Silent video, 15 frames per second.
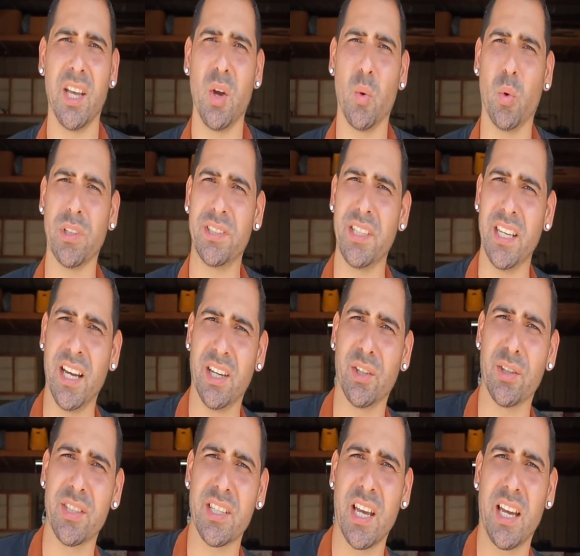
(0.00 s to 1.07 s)
What's the
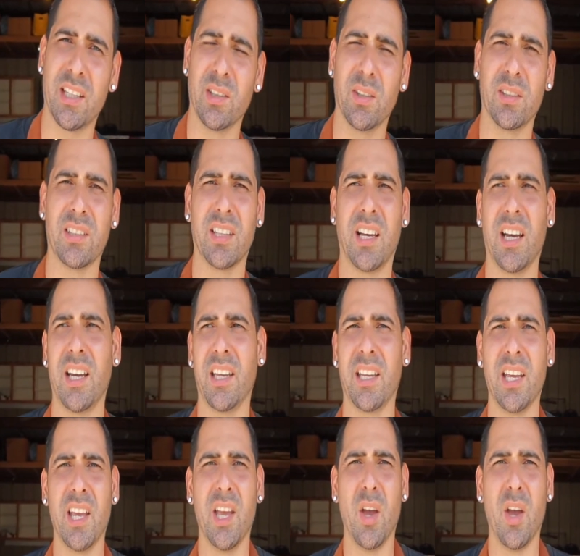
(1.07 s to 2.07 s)
underside look like?